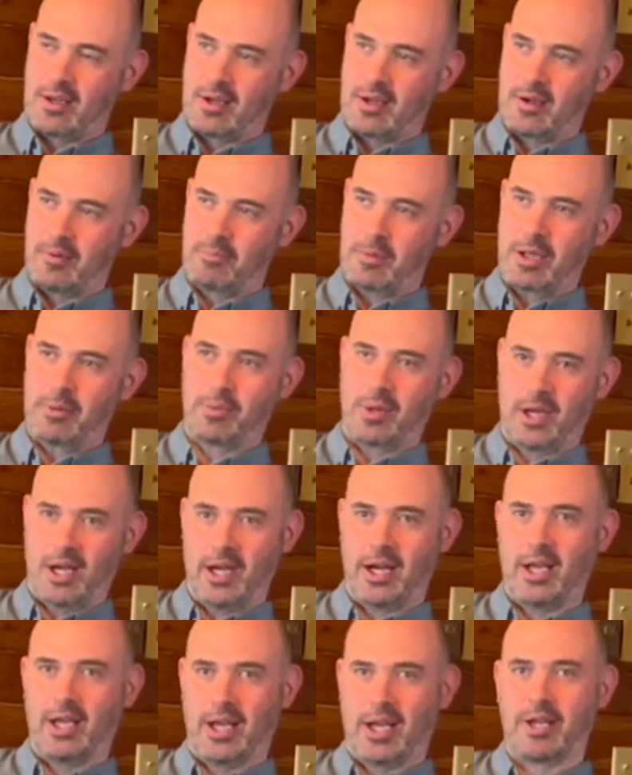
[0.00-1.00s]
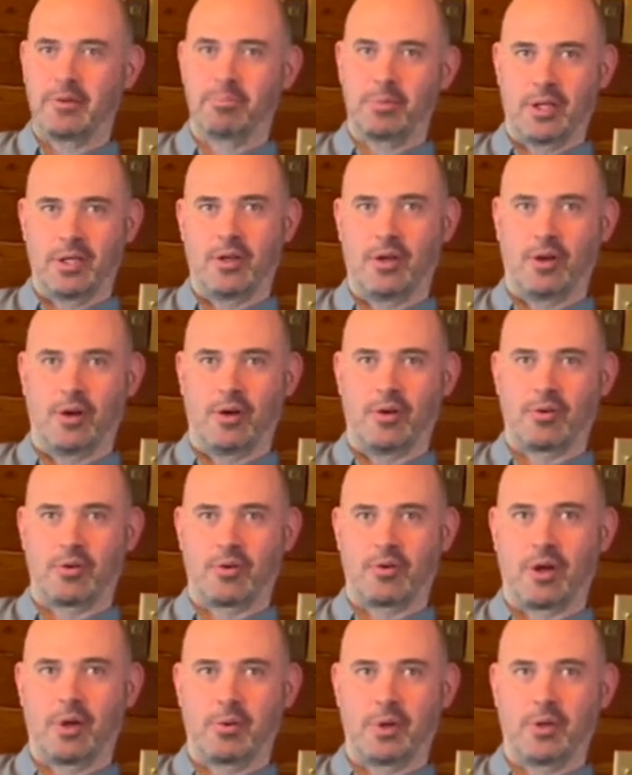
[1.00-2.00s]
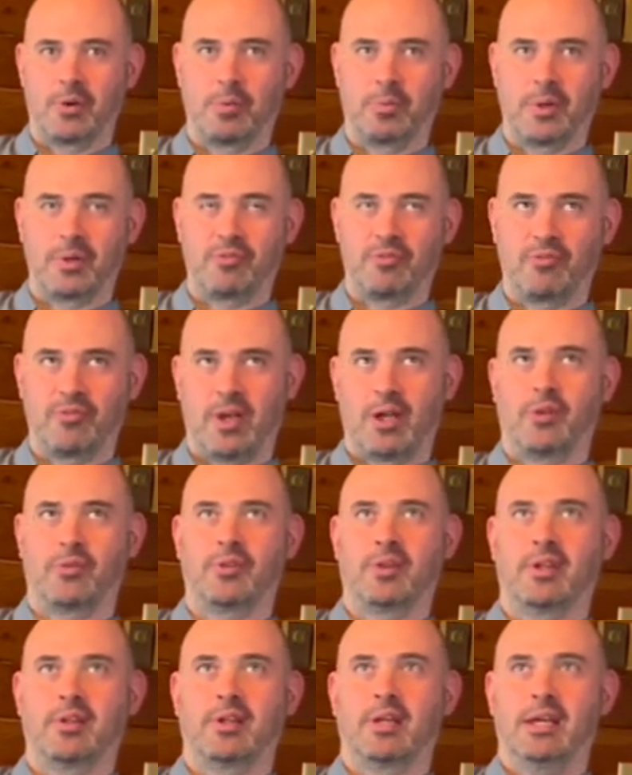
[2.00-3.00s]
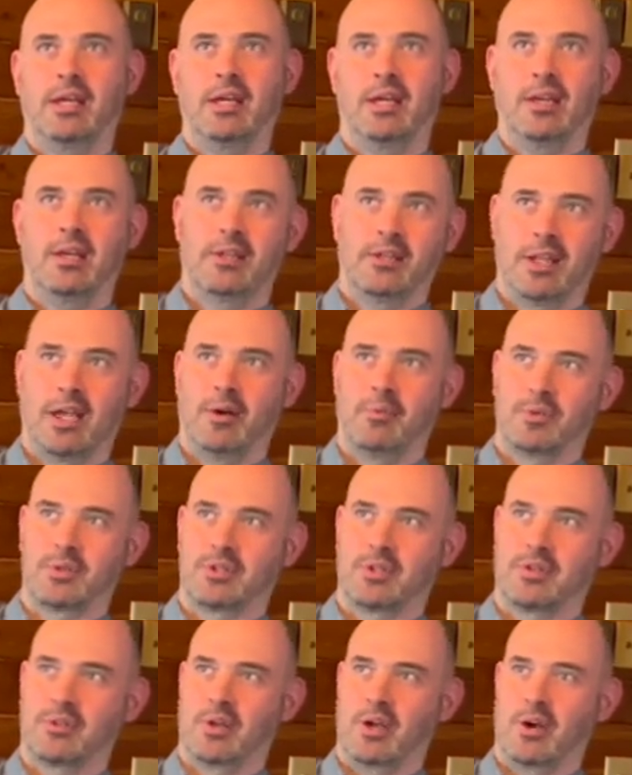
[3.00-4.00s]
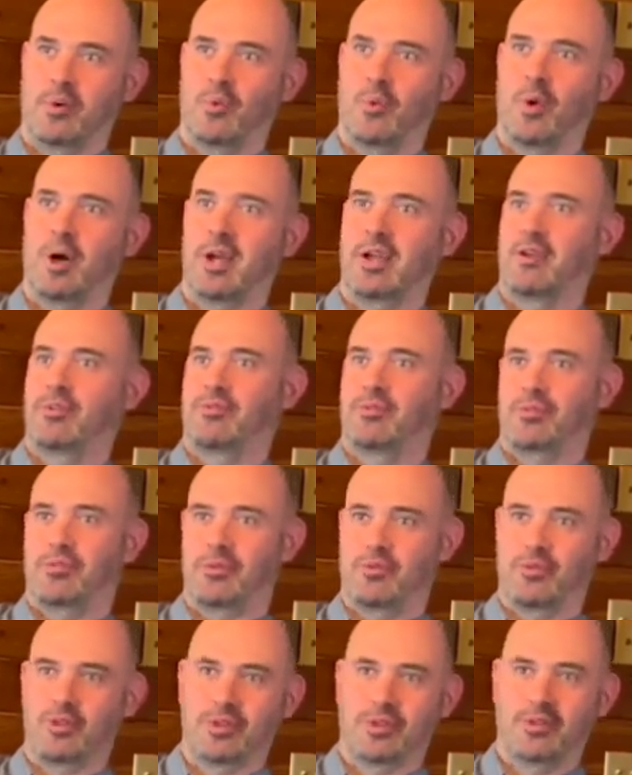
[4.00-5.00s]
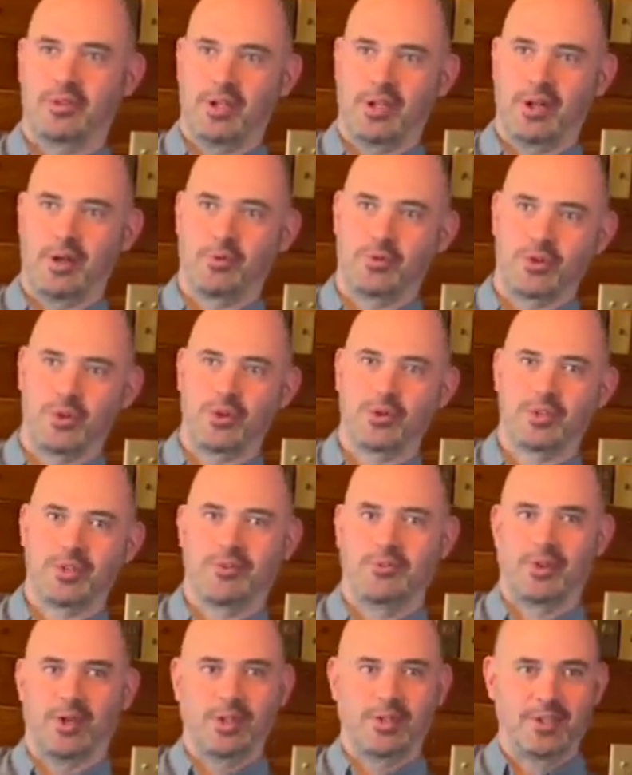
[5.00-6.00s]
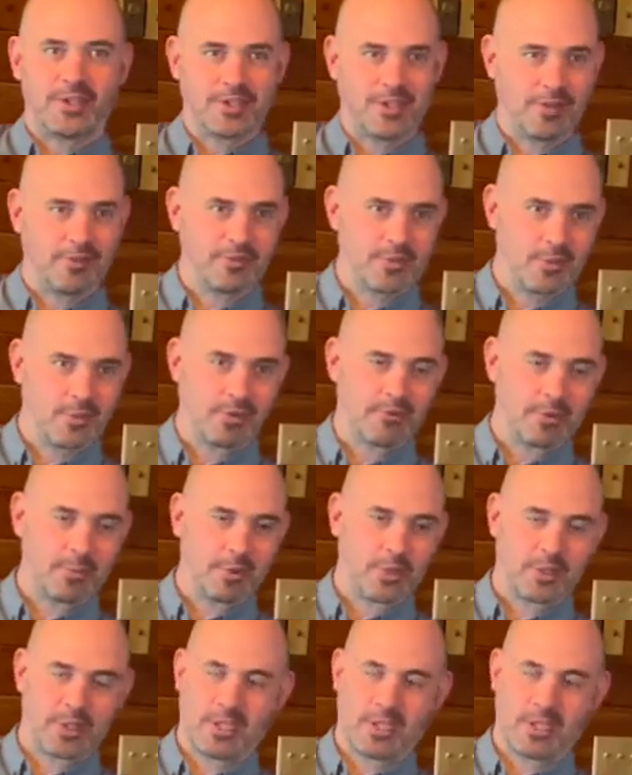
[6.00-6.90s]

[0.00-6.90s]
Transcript: maybe I had been a lot growing up and felt that was a way of, you know, justifying yourself to everybody